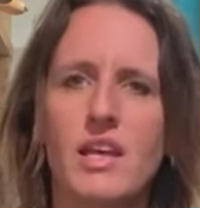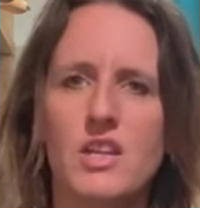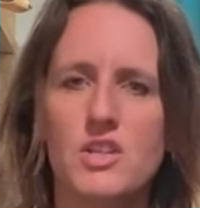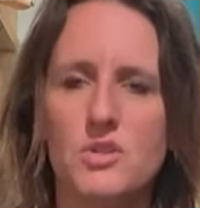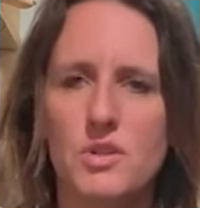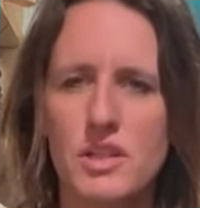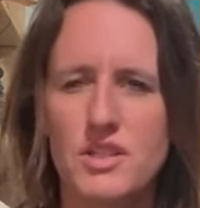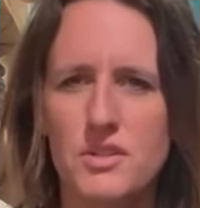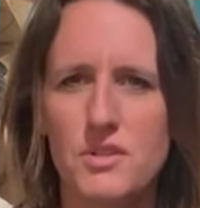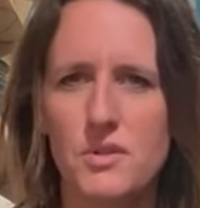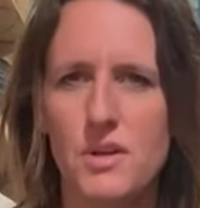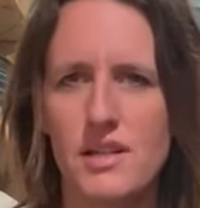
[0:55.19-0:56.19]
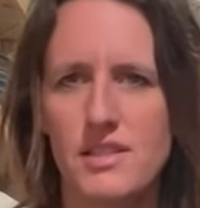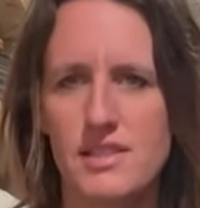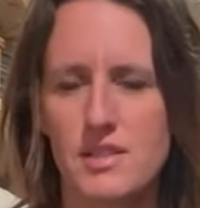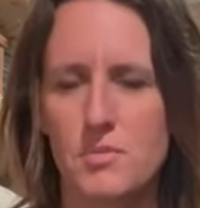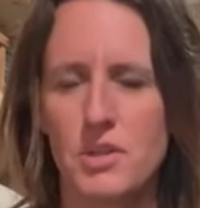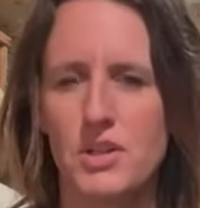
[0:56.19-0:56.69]
You could do a
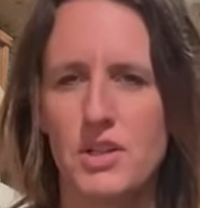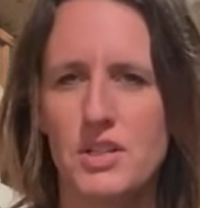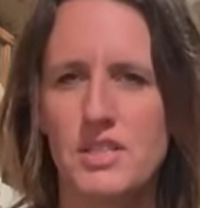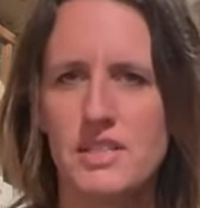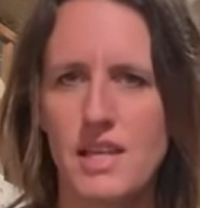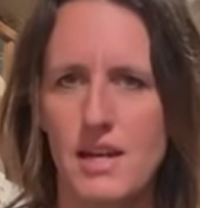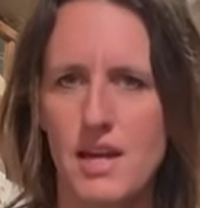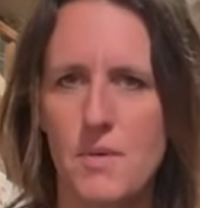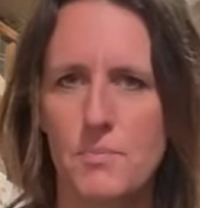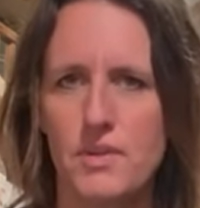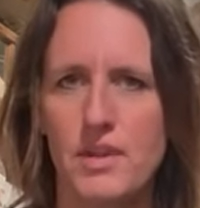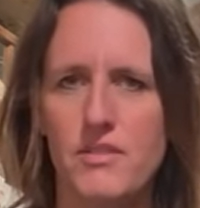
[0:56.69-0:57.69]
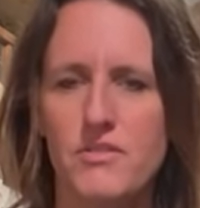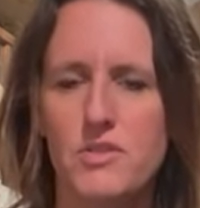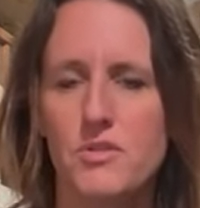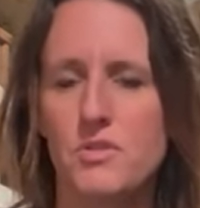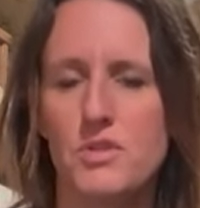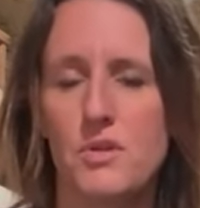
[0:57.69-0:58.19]
similar setup if
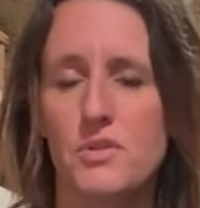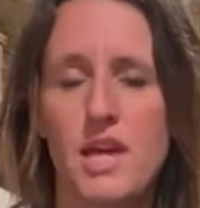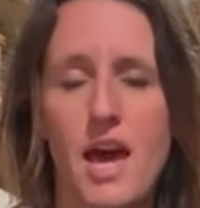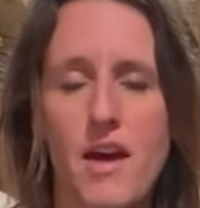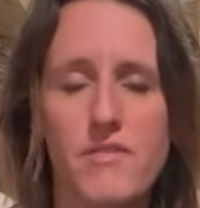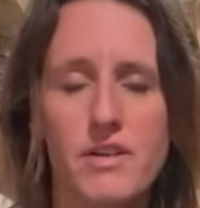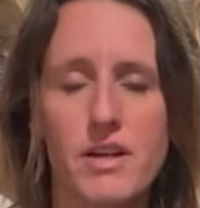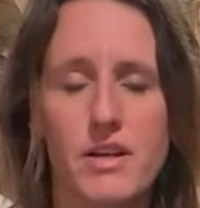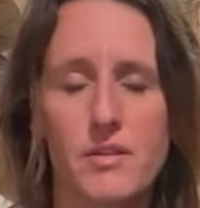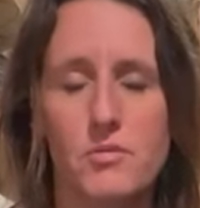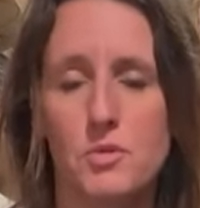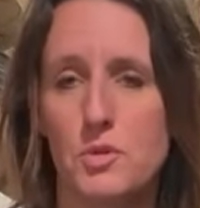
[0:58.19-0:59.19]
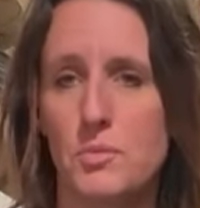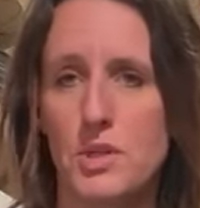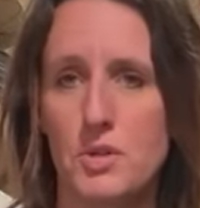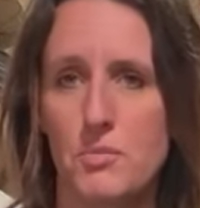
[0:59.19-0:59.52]
you don't have a room in your